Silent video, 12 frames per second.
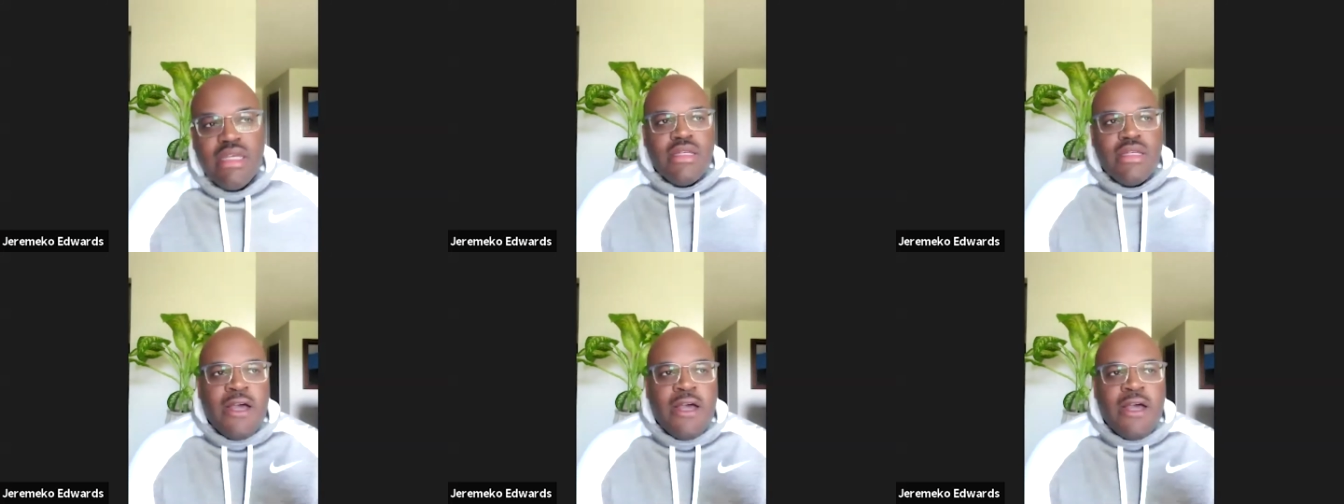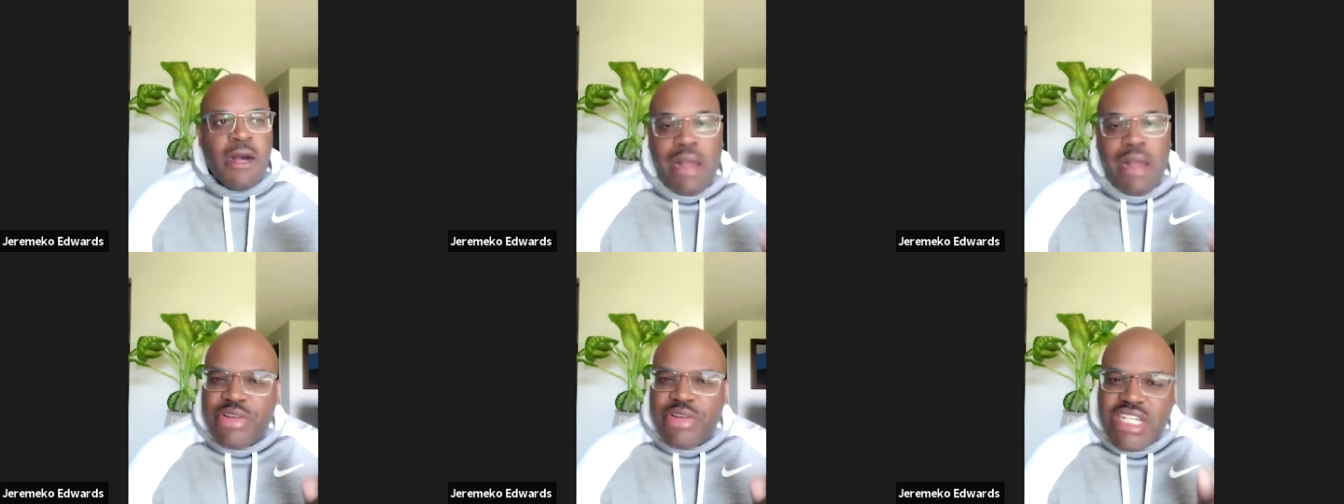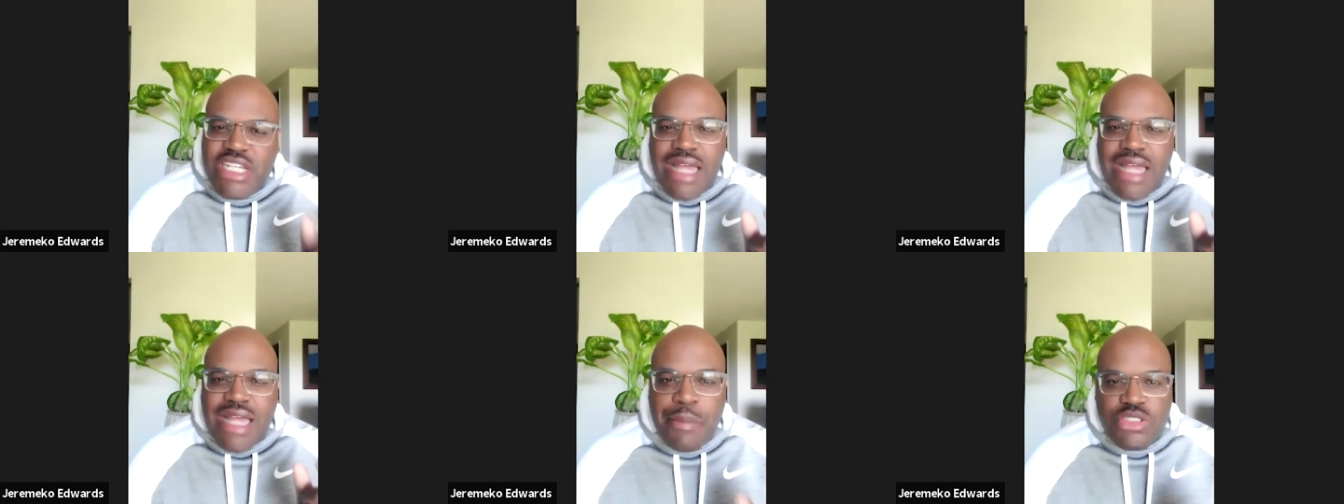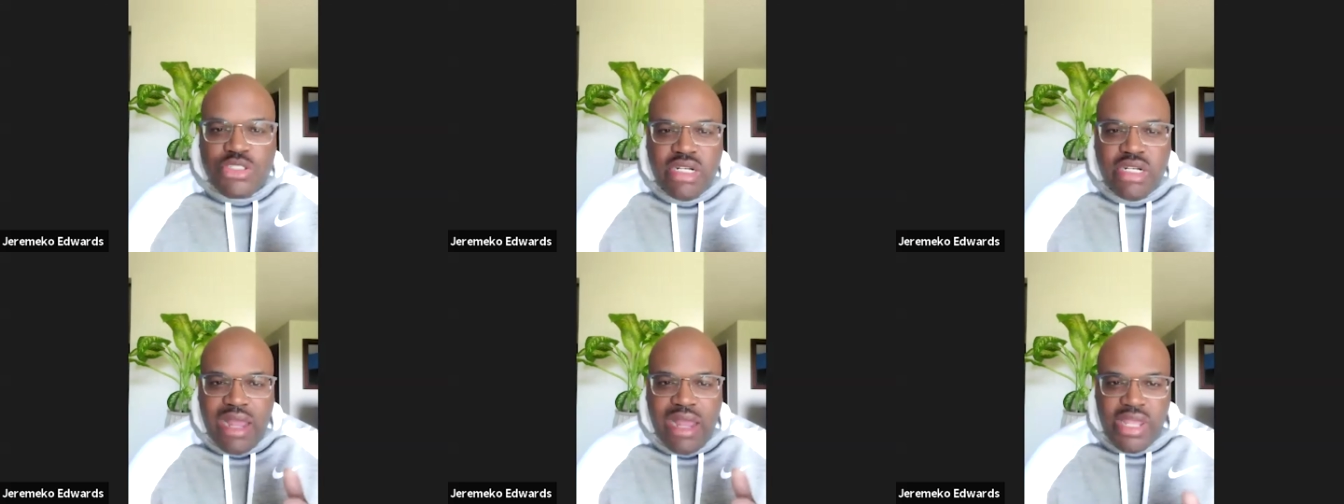Um, I appreciate the opportunity that
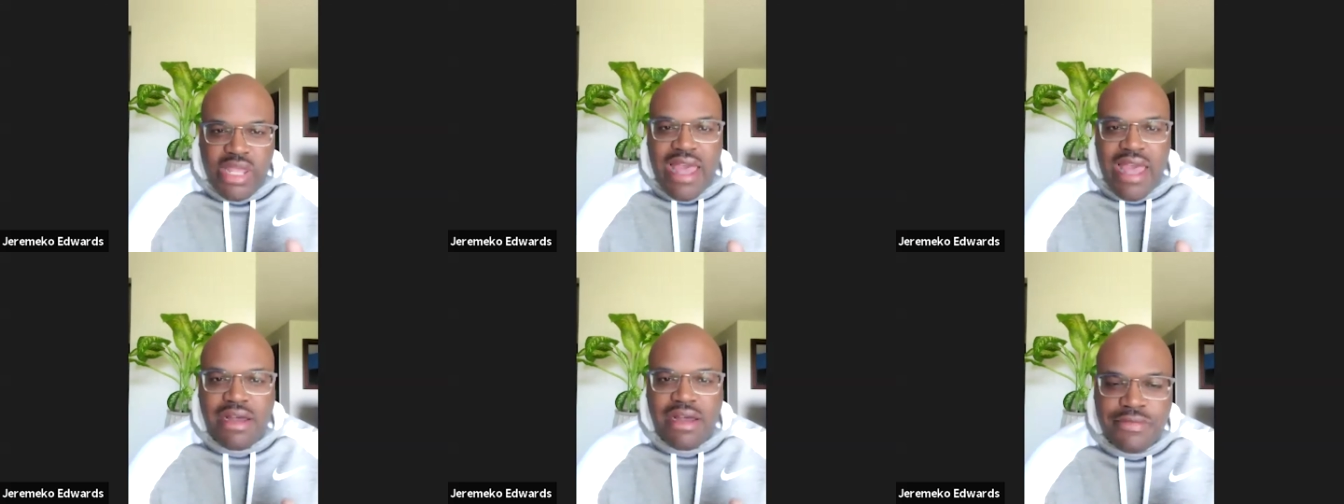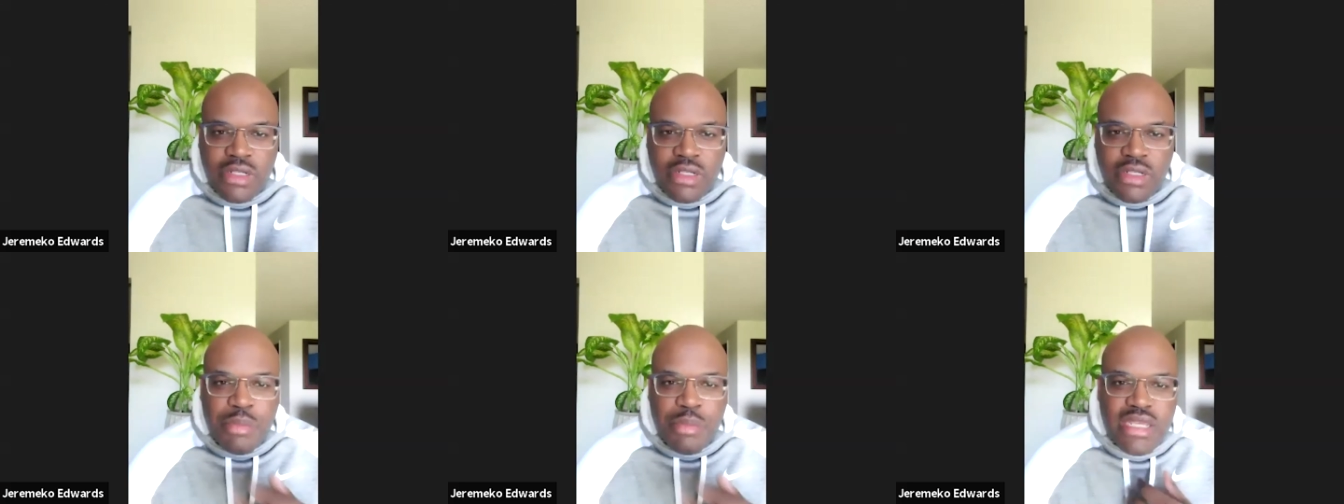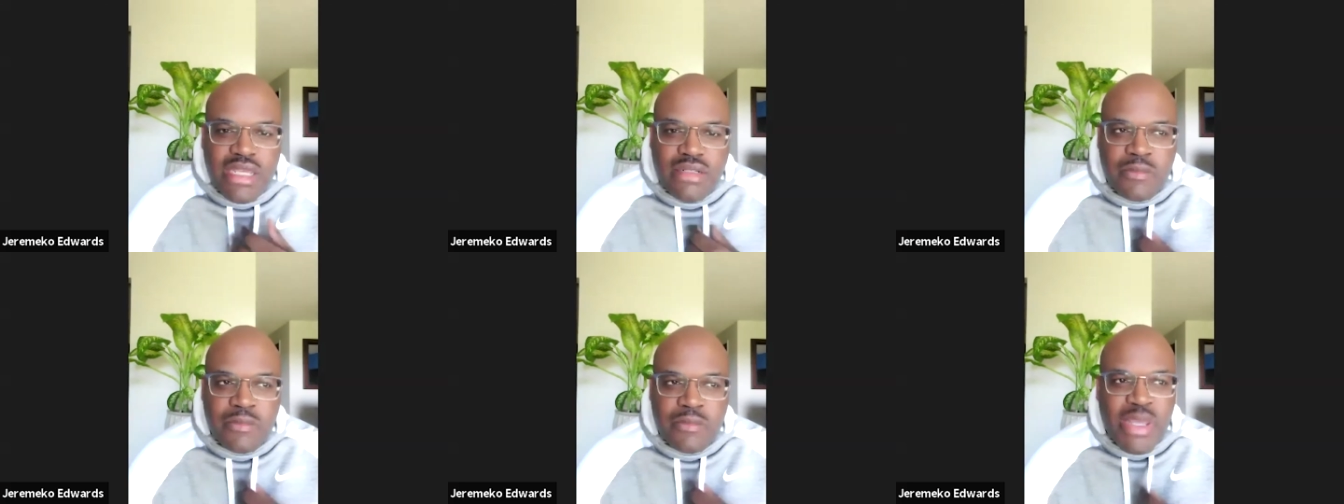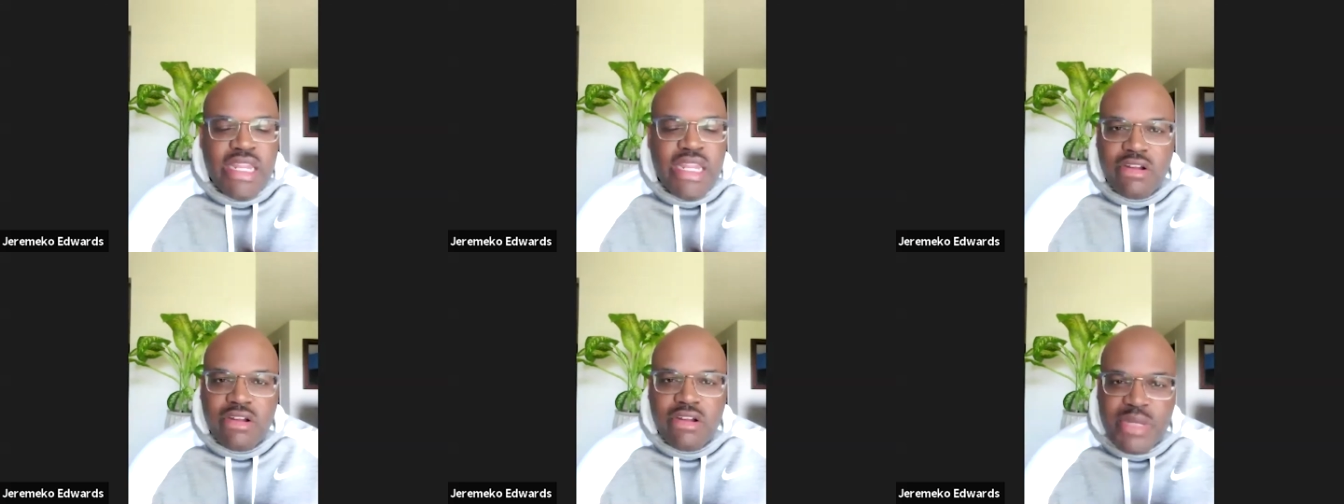we have. You know, being being here in
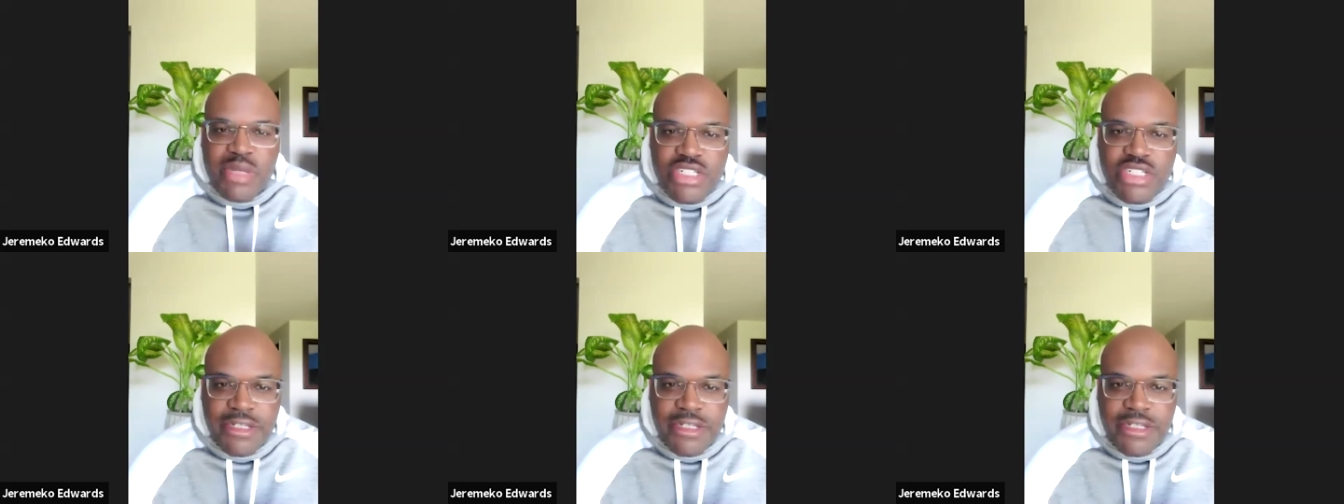Michigan,